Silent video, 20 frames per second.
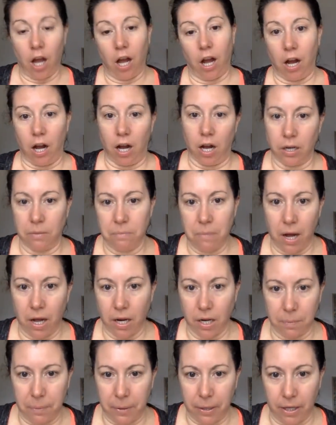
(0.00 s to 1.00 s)

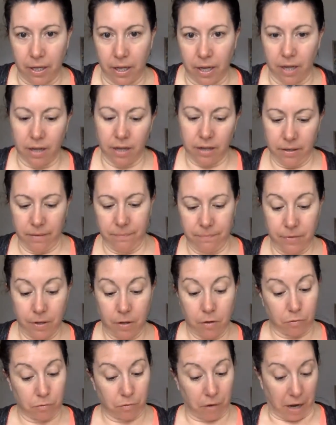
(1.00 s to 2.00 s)
onomatopoeia,
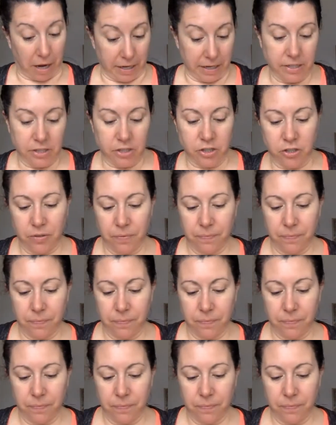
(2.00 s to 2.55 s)
right?